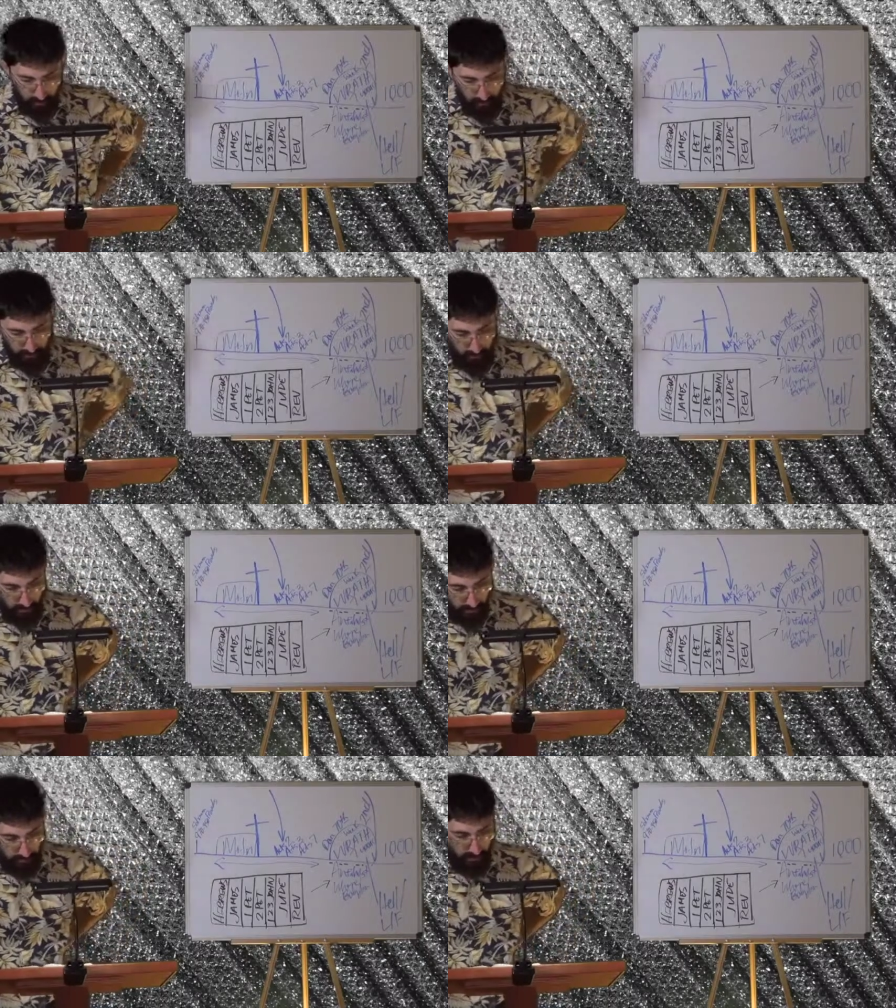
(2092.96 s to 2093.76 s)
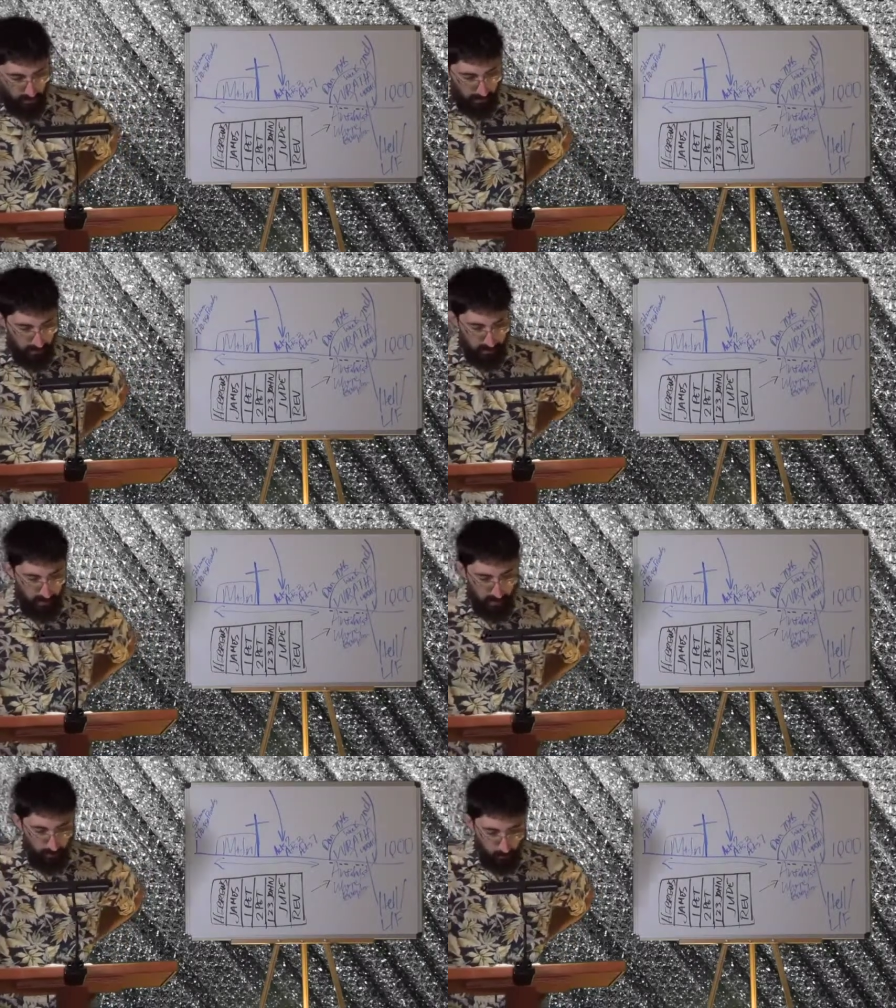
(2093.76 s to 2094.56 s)
on the earth but are
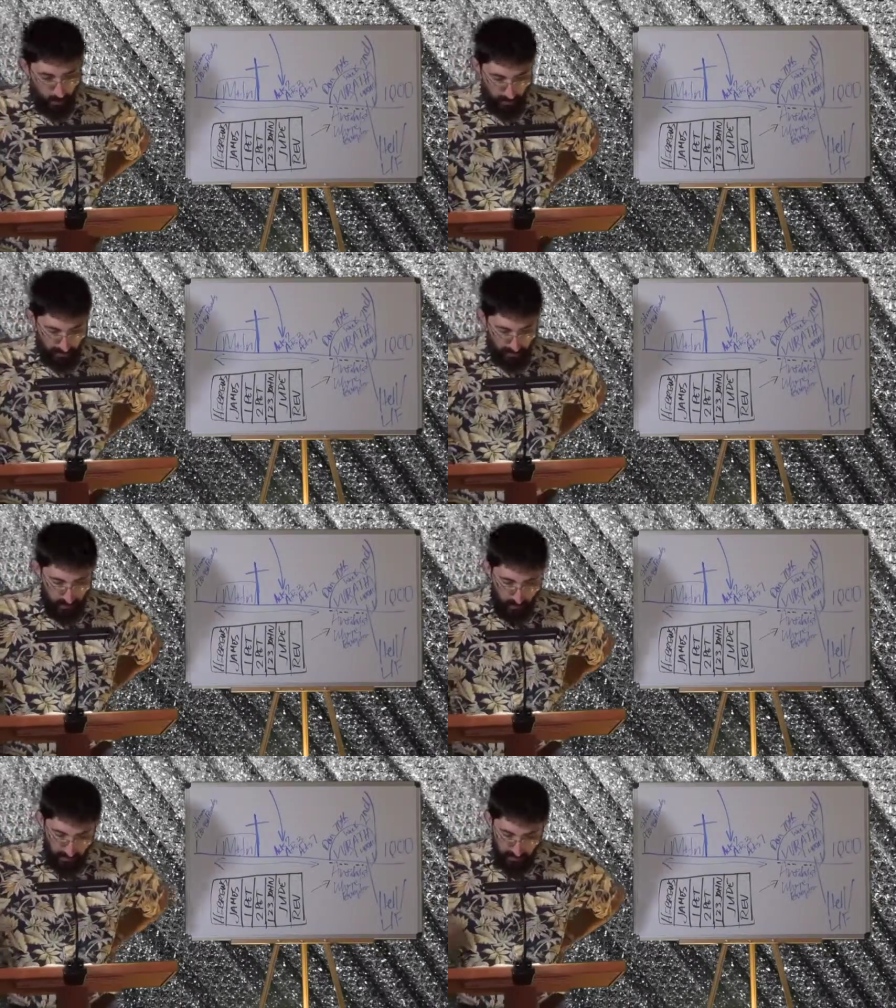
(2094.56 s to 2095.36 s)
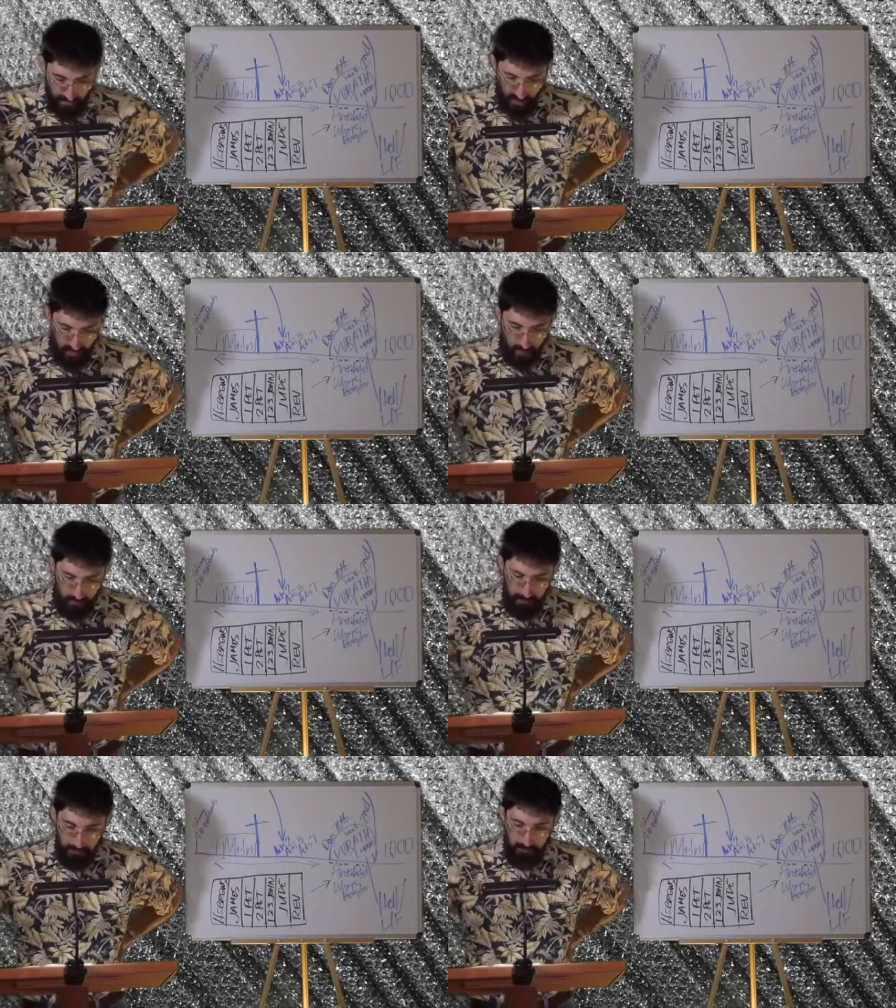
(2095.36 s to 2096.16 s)
exceeding wise. The answer
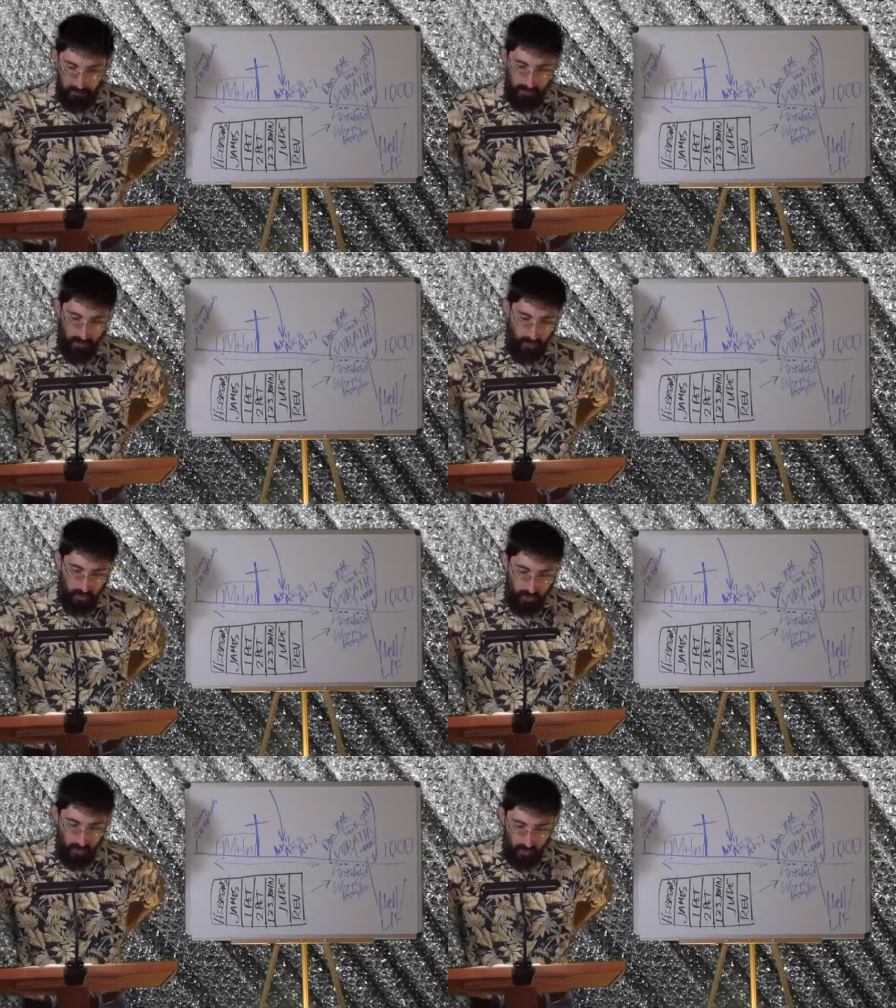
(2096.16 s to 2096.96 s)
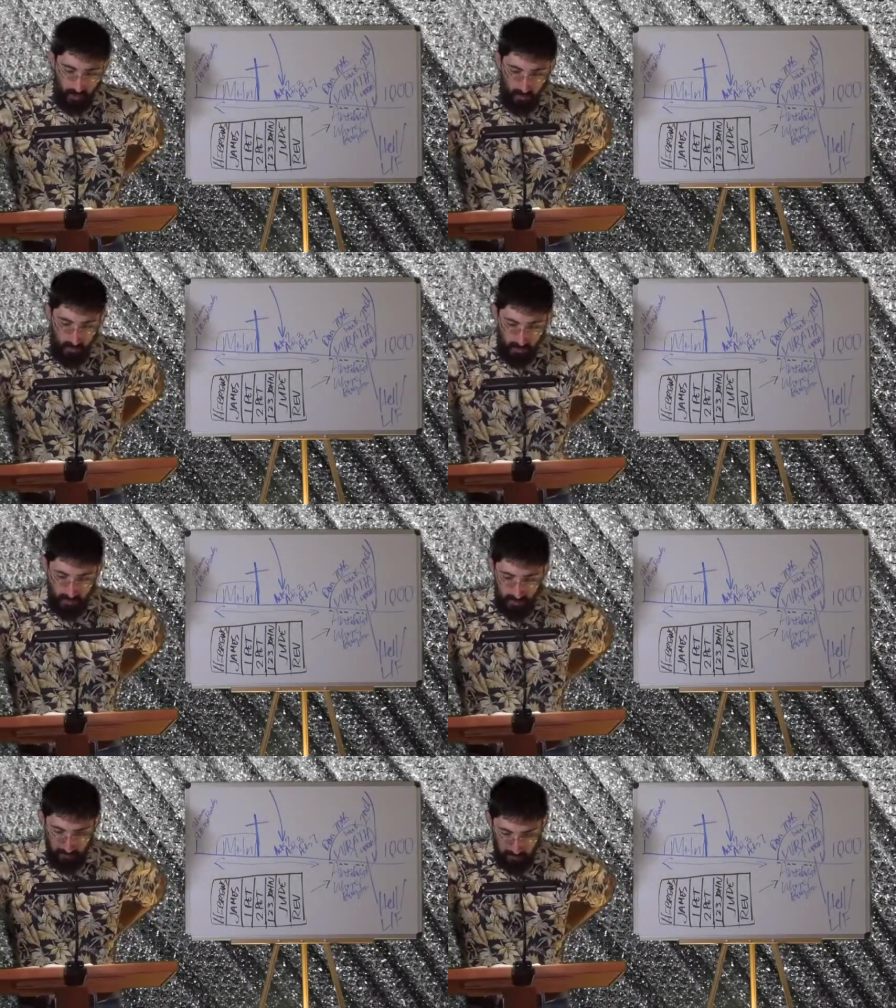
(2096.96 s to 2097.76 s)
of people not strong,
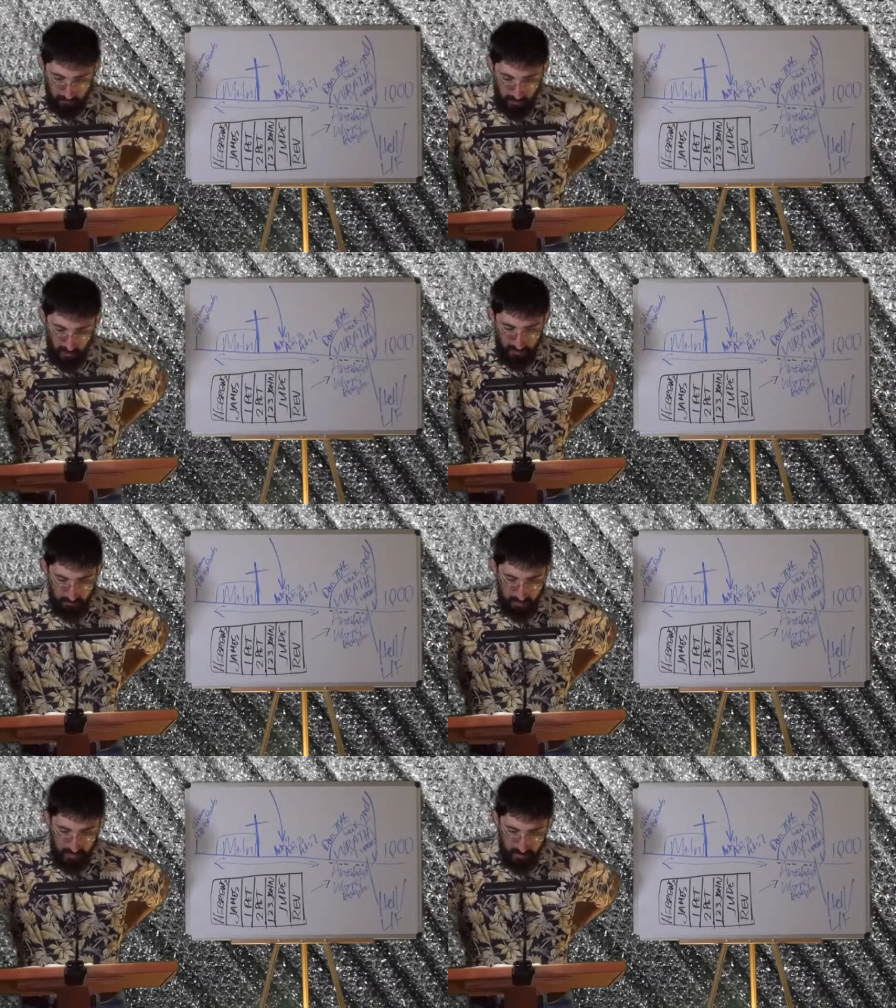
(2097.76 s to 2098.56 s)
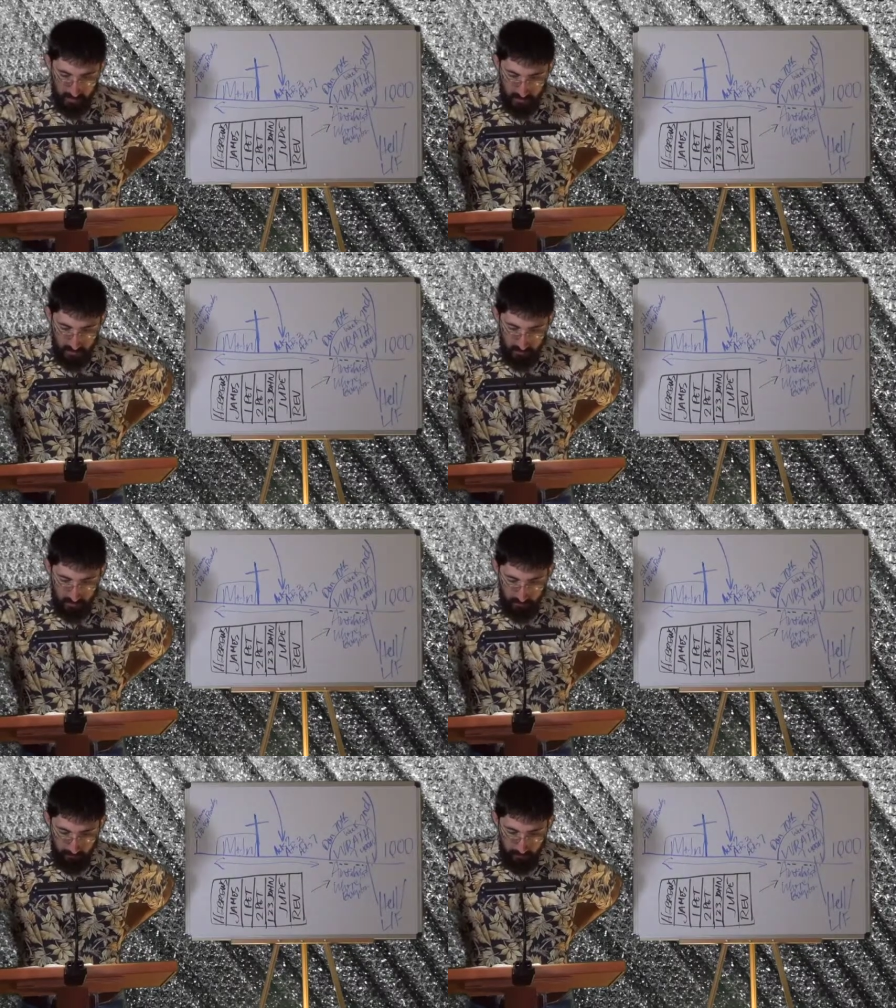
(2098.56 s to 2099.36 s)
yet they prepare their meat in summer.